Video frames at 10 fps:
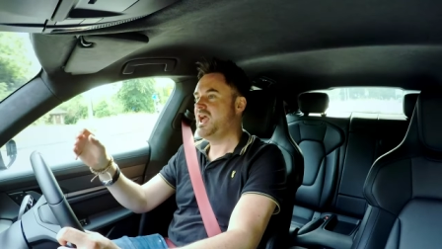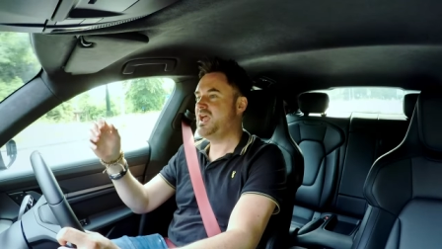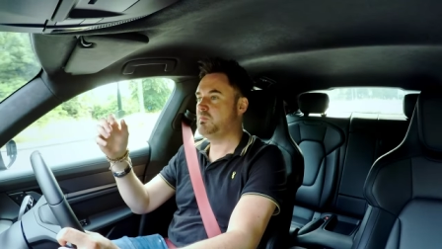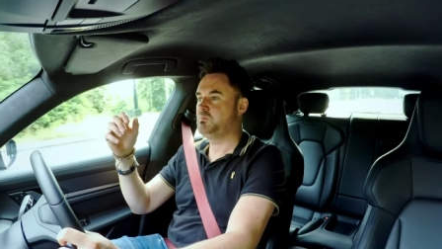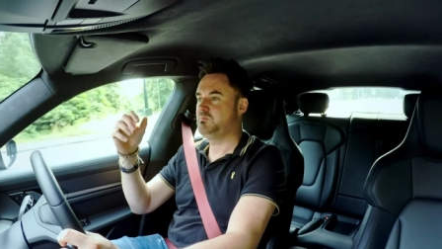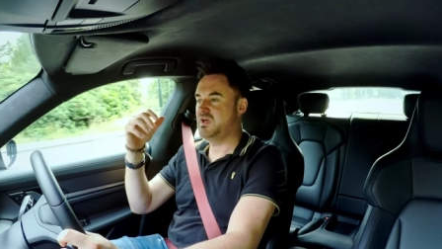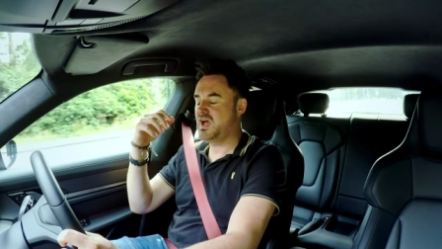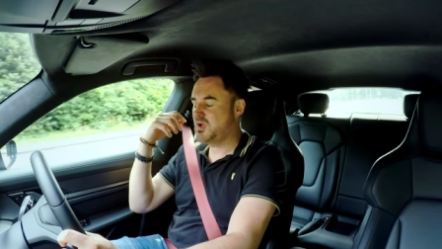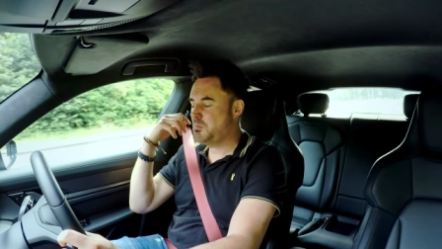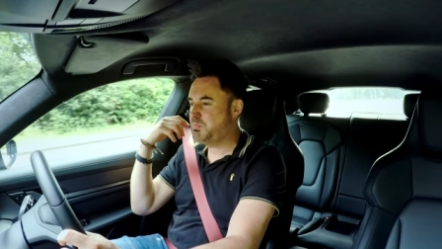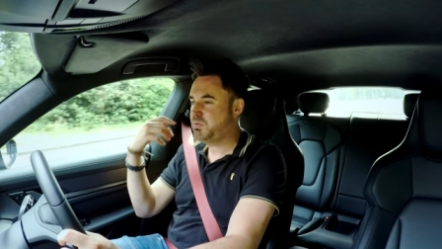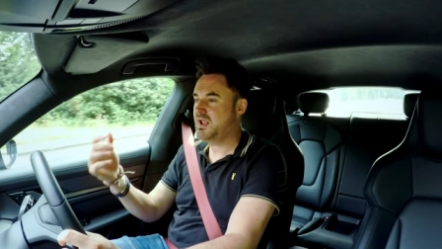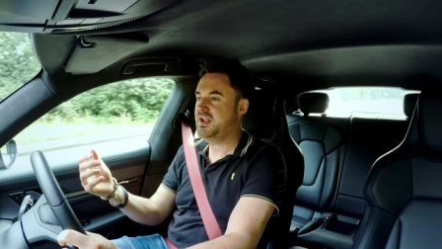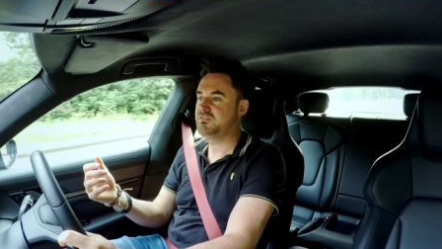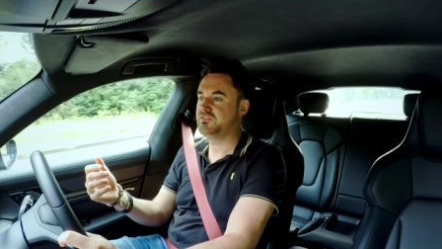It a
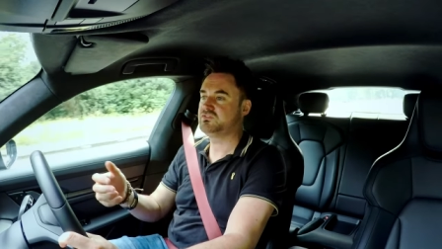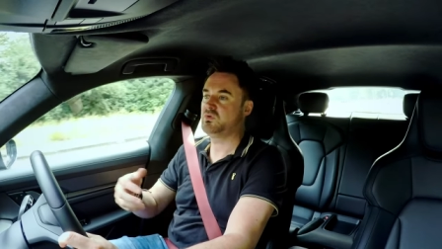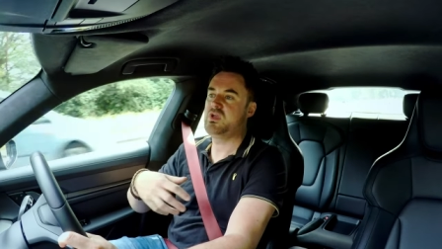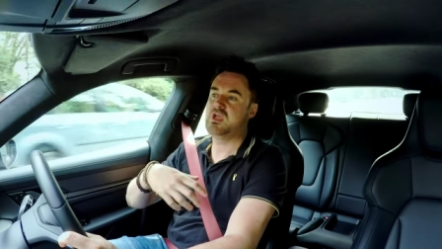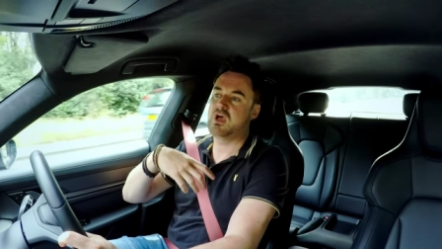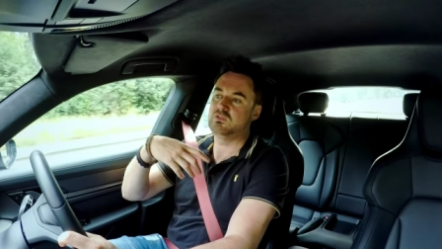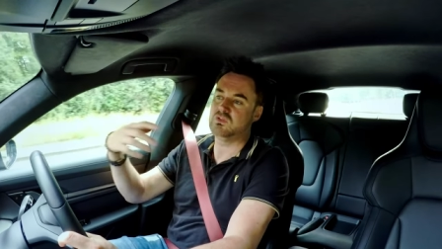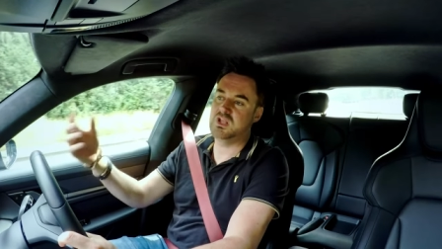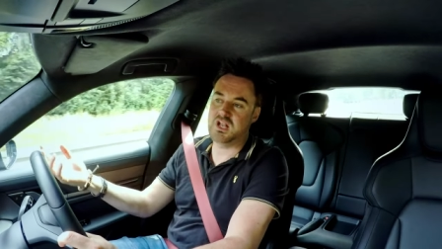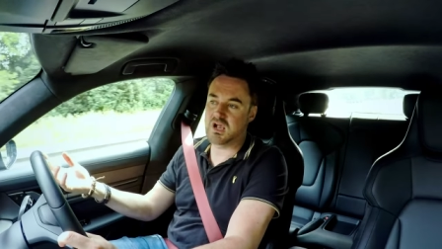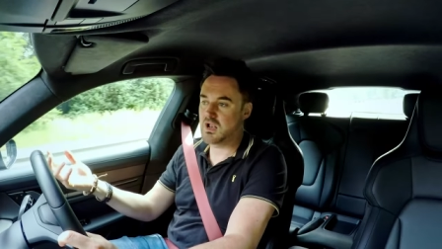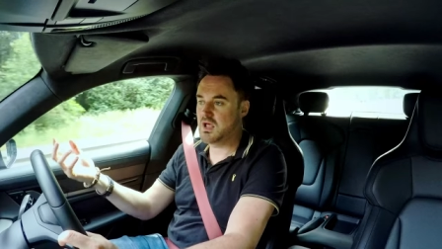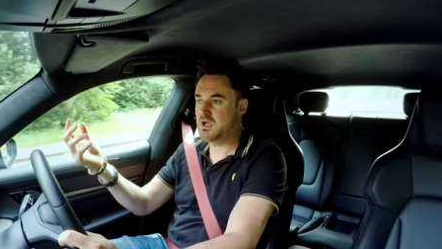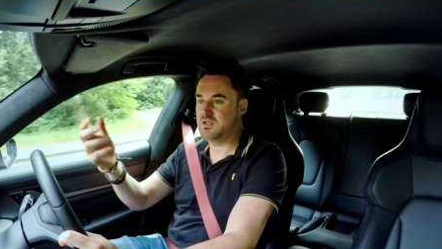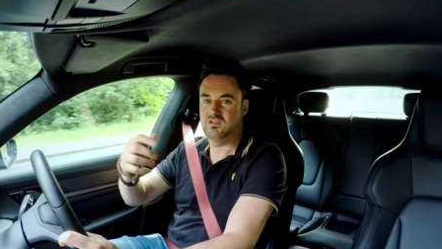completely different story. You go to Nina
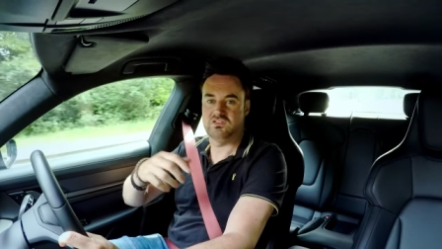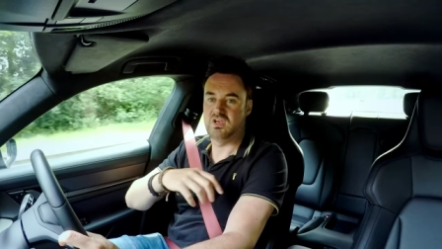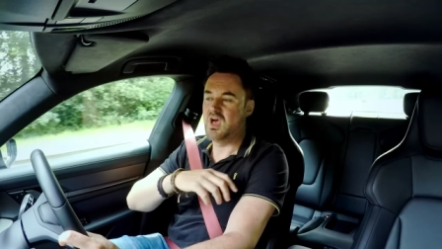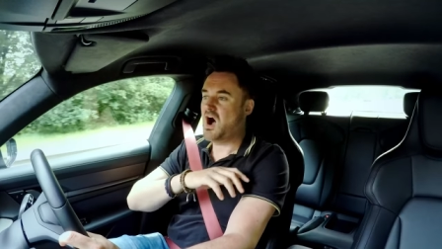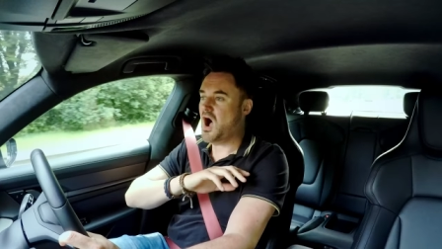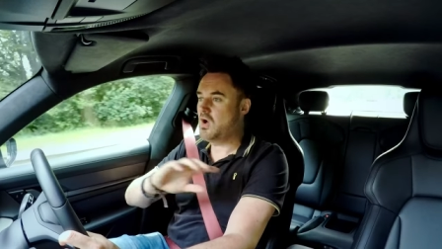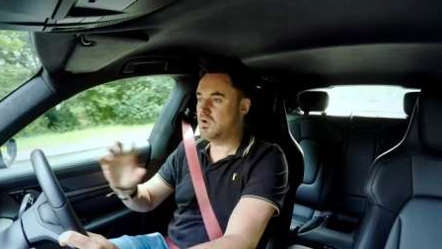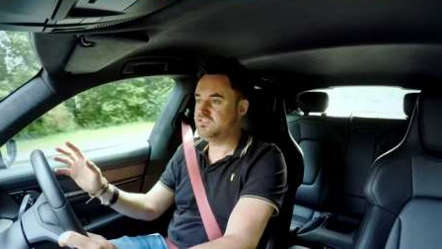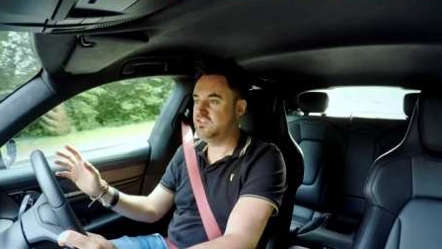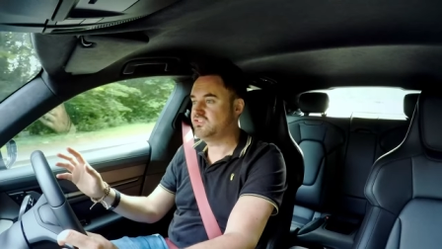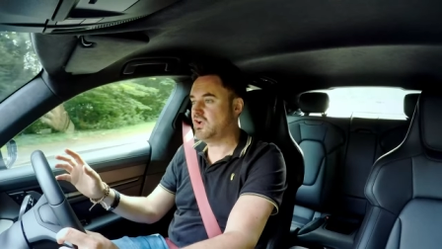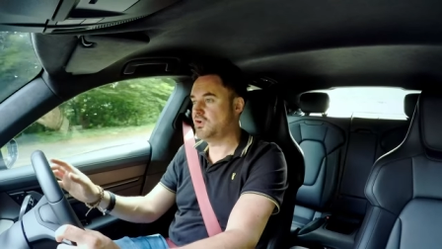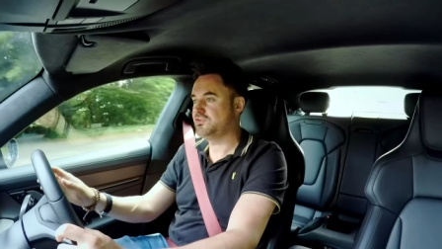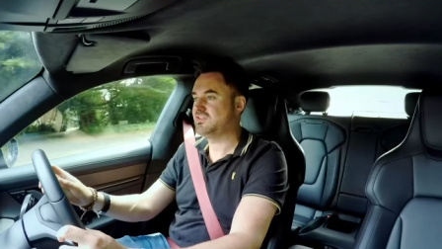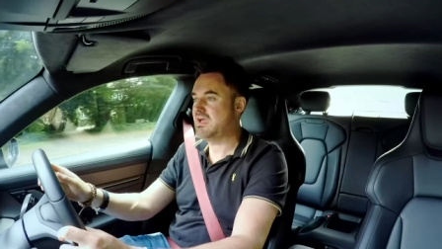Clerk and there's Ionity
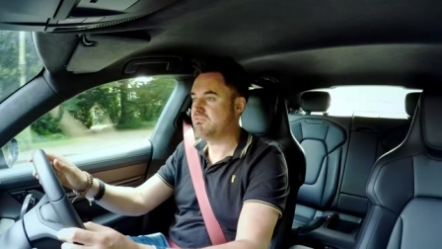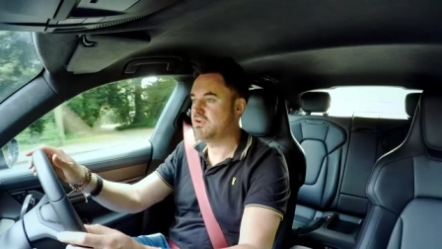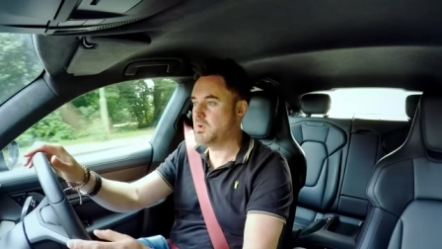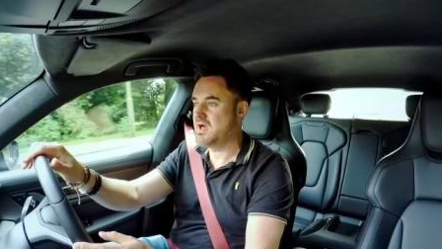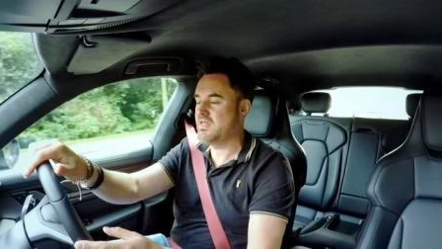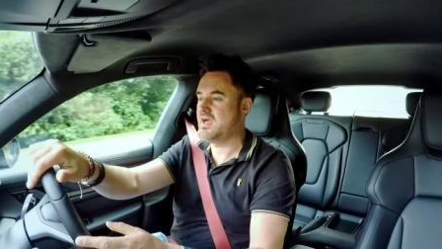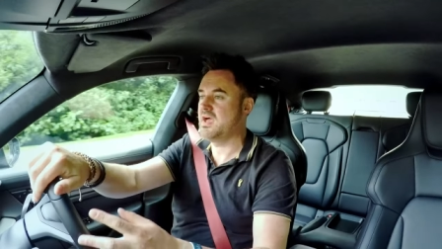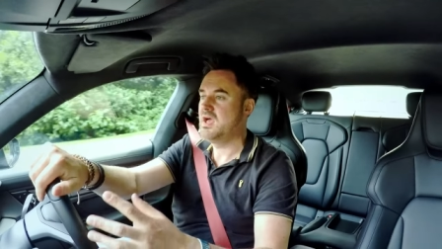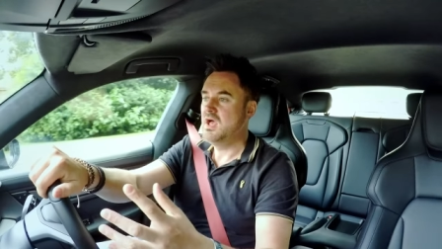chargers everywhere there.